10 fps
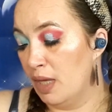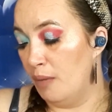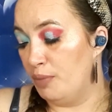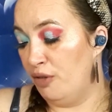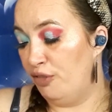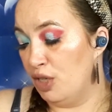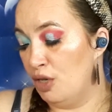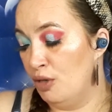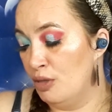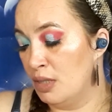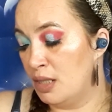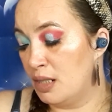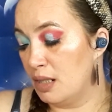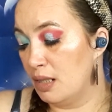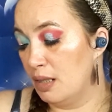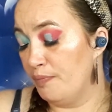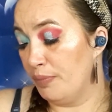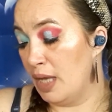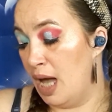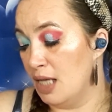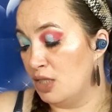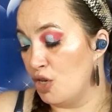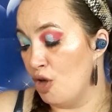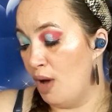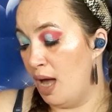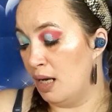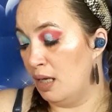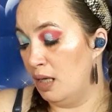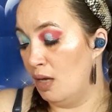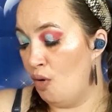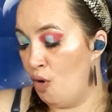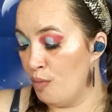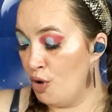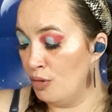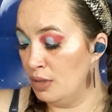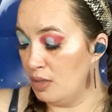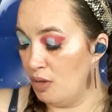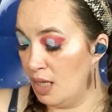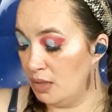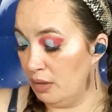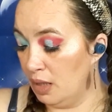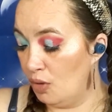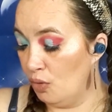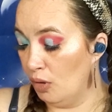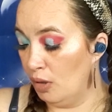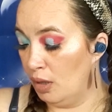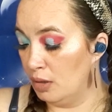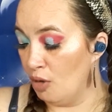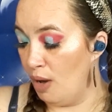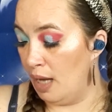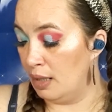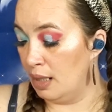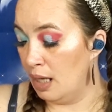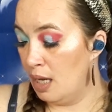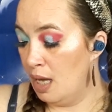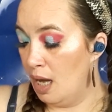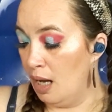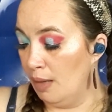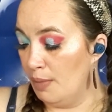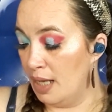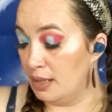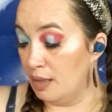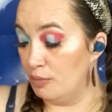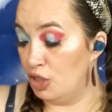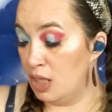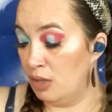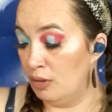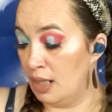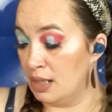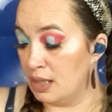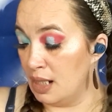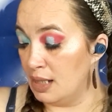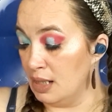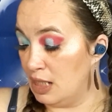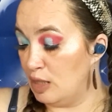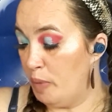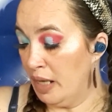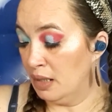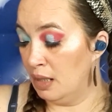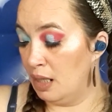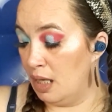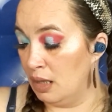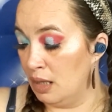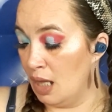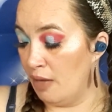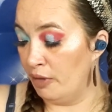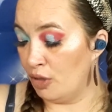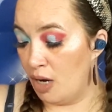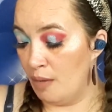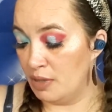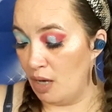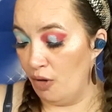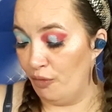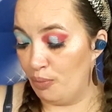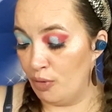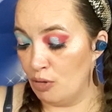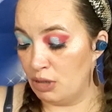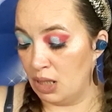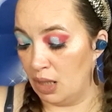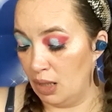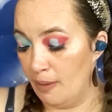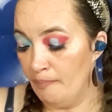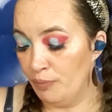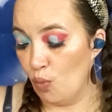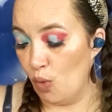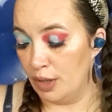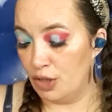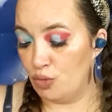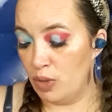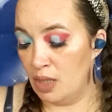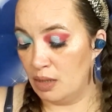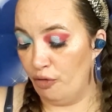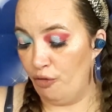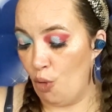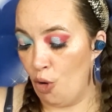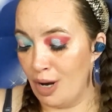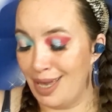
beef used, has no added hormones. Oh, that's really cool. No added SMG, United States inspected, and 11 grams of protein, 1 sweet to 4